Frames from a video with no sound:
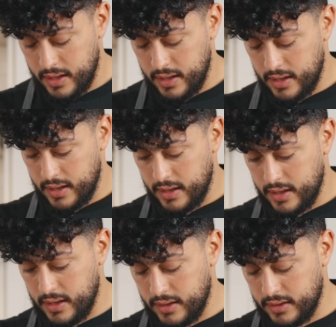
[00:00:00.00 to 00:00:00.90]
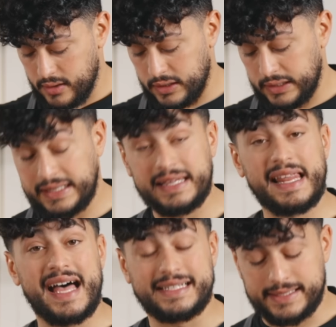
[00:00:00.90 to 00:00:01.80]
I always mean a lot.
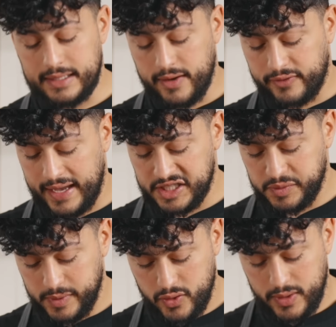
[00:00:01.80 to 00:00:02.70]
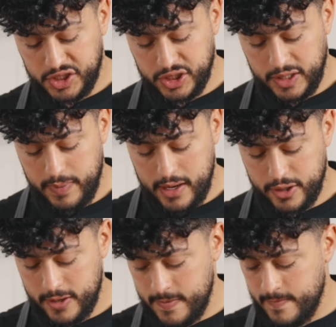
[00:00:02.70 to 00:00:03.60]
Lots of Kashmiri red chili powder.